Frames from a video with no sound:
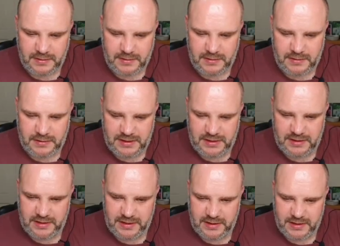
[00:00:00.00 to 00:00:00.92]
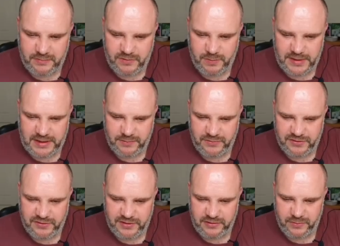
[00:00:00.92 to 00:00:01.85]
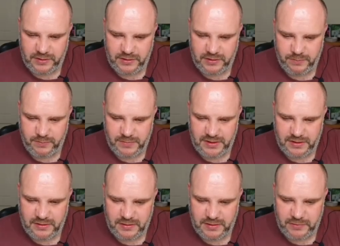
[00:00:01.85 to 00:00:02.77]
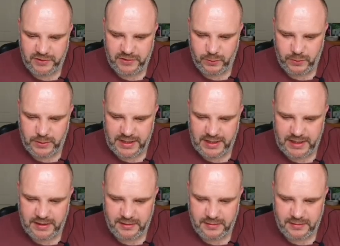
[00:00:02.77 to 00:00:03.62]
And there comes Madame Seris with a Midnight Ritual again.